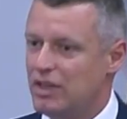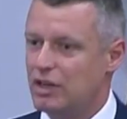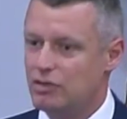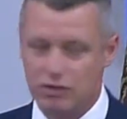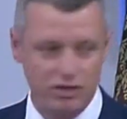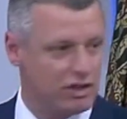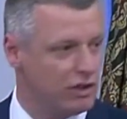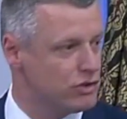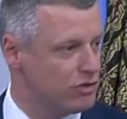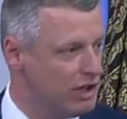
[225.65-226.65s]
and across the
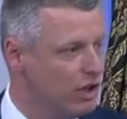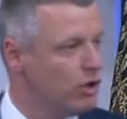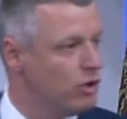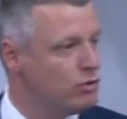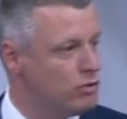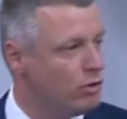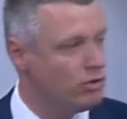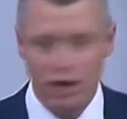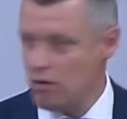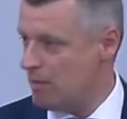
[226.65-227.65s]
country who do not
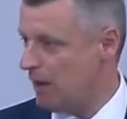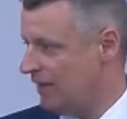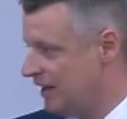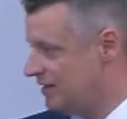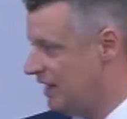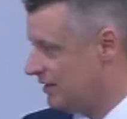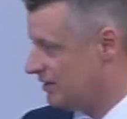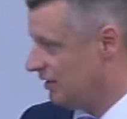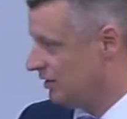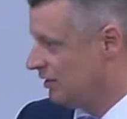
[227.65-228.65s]
know about Nancy Astor.